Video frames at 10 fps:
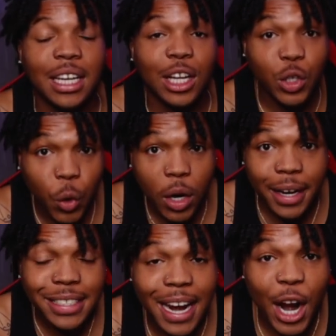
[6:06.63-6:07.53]
doing
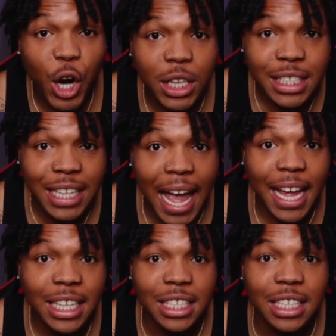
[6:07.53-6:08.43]
this at an early
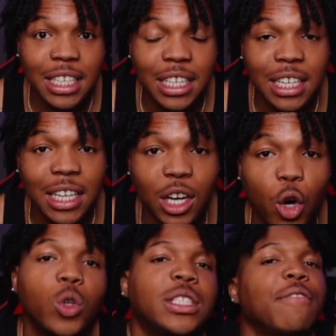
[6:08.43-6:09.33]
stage,
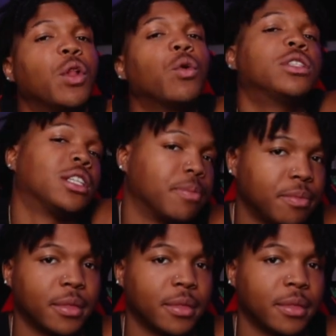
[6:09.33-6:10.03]
who's influencing them?